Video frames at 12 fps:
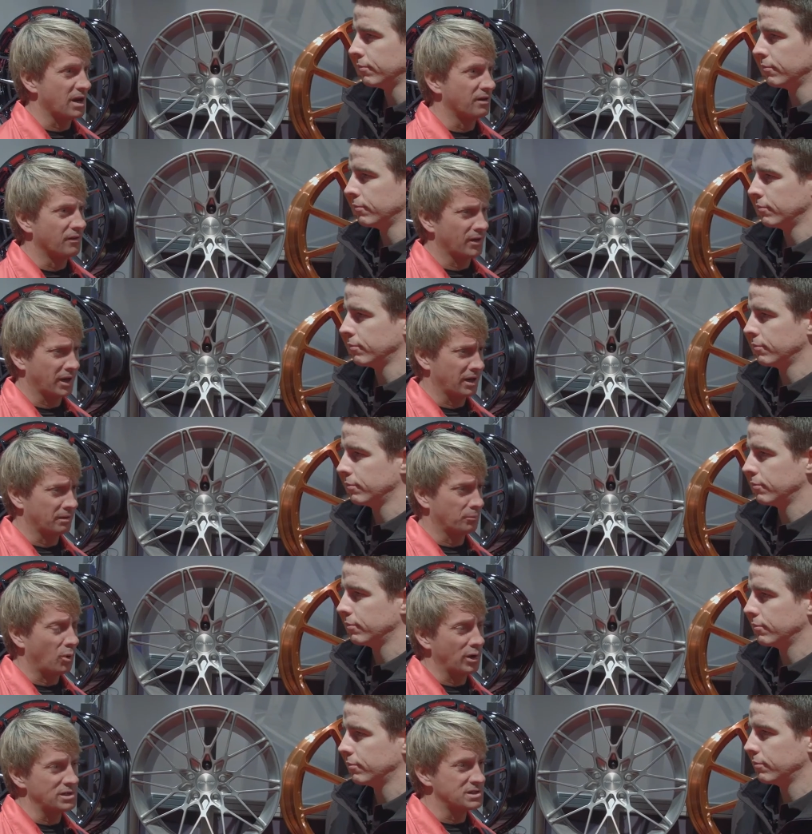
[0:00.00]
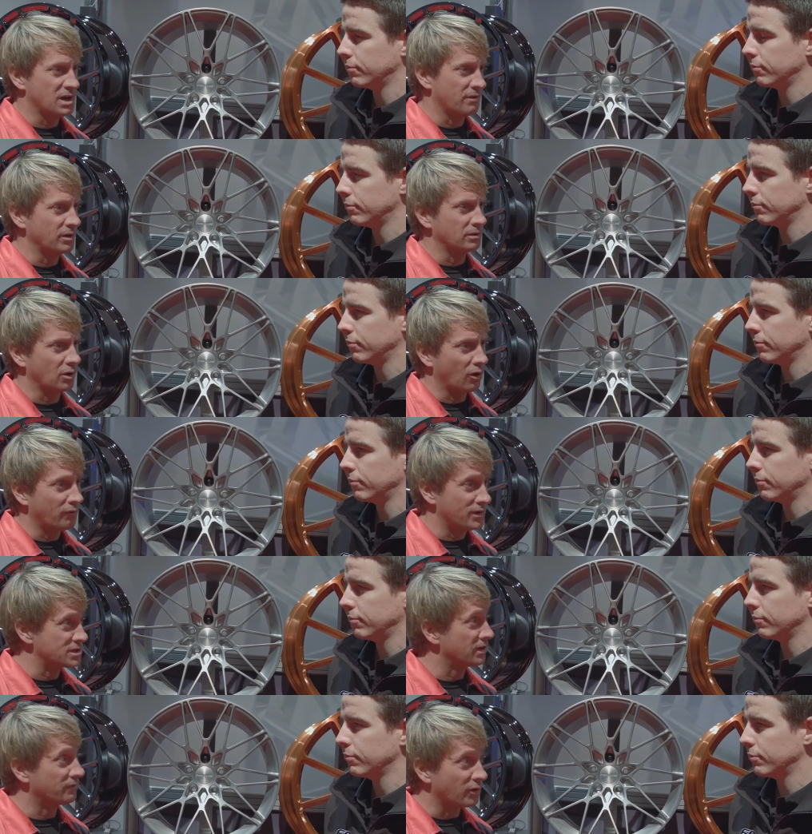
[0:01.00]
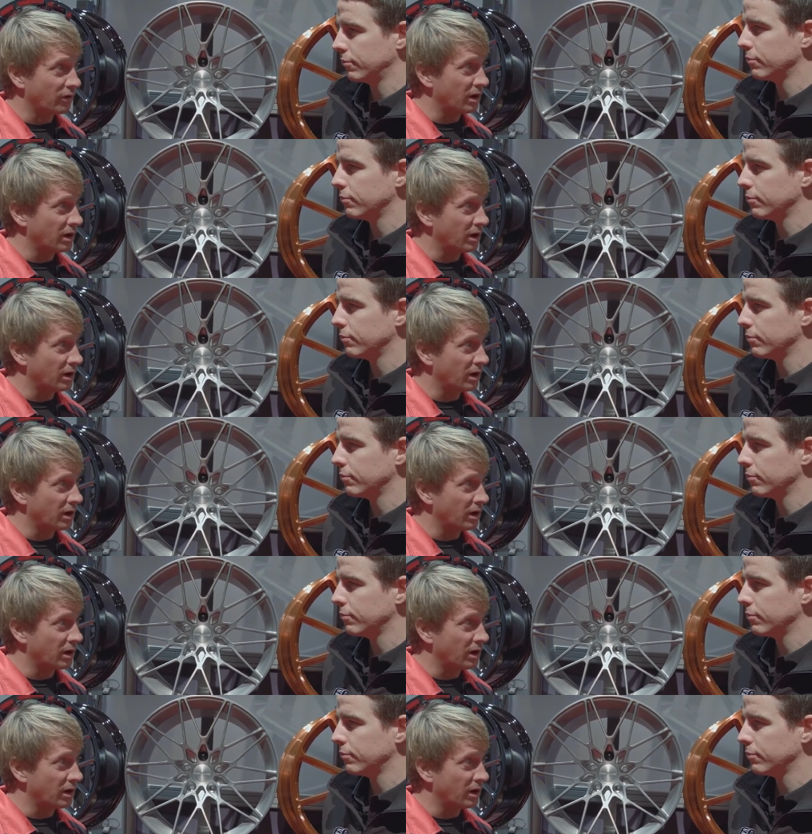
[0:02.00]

Speaker 1: like a 0.7 coefficient of grip,